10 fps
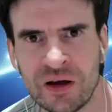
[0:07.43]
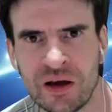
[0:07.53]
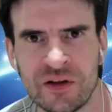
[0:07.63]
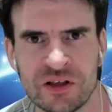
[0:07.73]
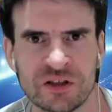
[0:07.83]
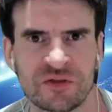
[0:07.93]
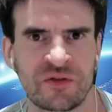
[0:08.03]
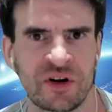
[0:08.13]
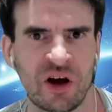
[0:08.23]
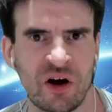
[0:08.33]
In this
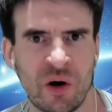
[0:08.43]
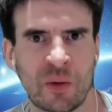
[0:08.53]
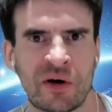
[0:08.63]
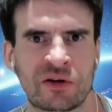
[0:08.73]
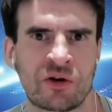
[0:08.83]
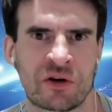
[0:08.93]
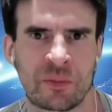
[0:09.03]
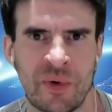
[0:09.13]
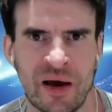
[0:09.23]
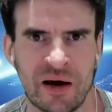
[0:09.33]
video, I want to talk
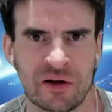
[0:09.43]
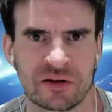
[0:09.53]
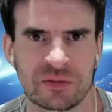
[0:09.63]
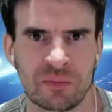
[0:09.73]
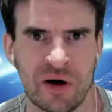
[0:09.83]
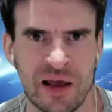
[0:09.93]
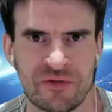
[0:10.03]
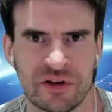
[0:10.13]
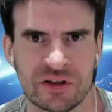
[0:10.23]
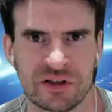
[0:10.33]
about my
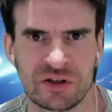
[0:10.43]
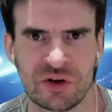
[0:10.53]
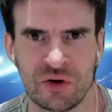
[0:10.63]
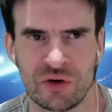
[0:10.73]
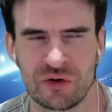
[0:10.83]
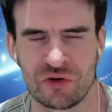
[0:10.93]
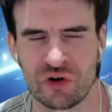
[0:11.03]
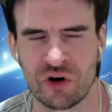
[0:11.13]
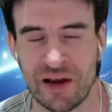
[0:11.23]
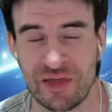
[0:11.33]
efforts to
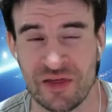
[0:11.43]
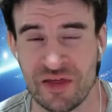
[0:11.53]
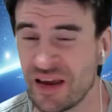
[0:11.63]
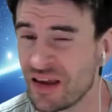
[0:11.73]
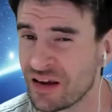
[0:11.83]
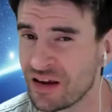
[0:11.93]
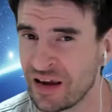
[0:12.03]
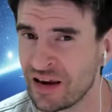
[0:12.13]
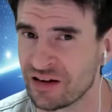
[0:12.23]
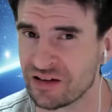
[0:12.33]
try and think
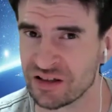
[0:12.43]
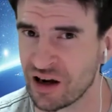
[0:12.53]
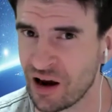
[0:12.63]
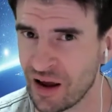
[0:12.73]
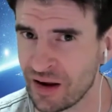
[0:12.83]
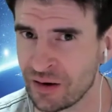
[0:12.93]
in Thai,